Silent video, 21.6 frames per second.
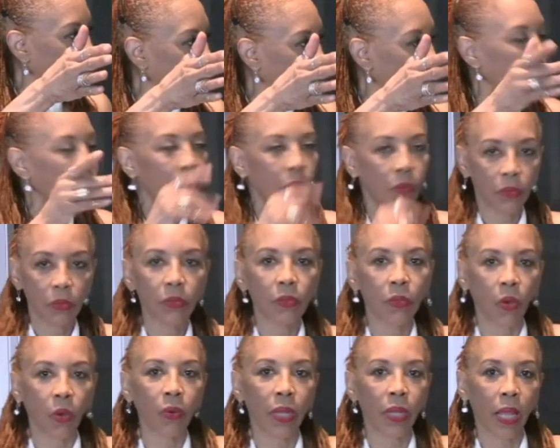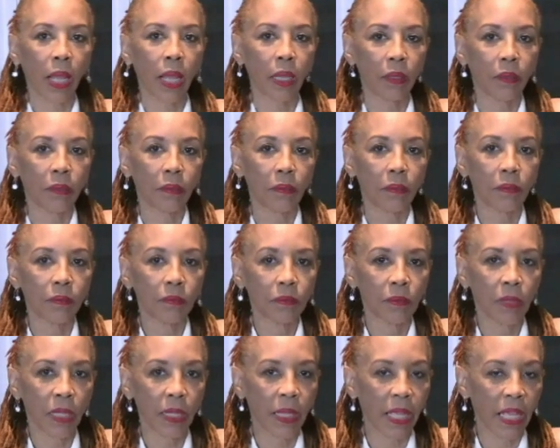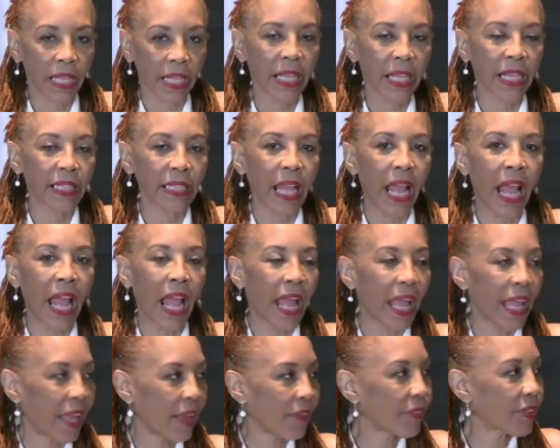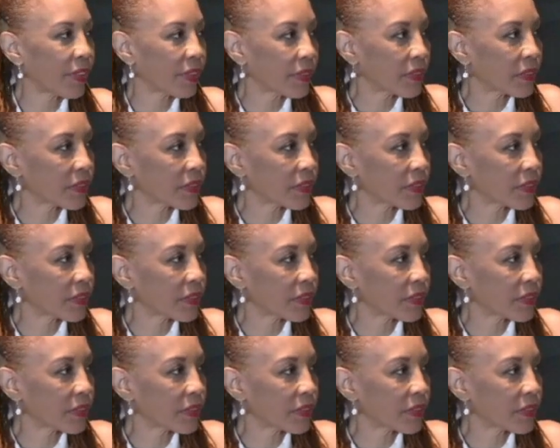wheel. Okay. And he's in the high heavens.